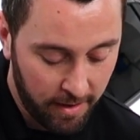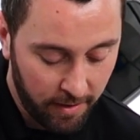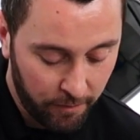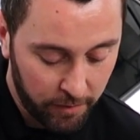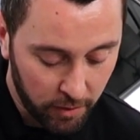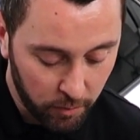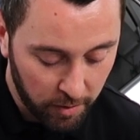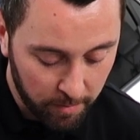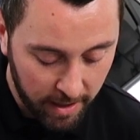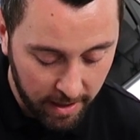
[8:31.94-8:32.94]
Filled with
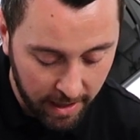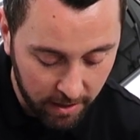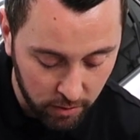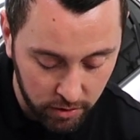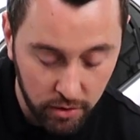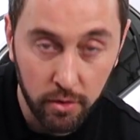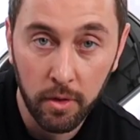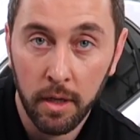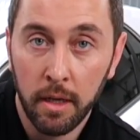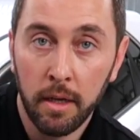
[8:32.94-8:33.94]
my Echo 2
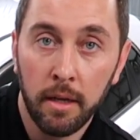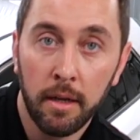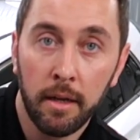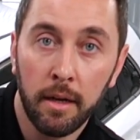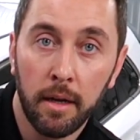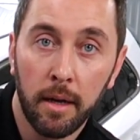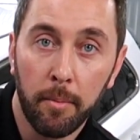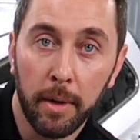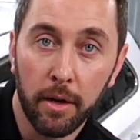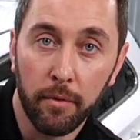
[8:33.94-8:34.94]

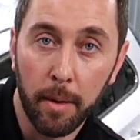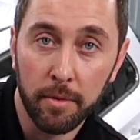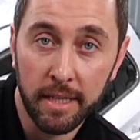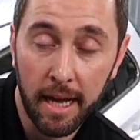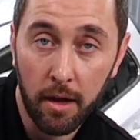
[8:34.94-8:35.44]
microfiber towel.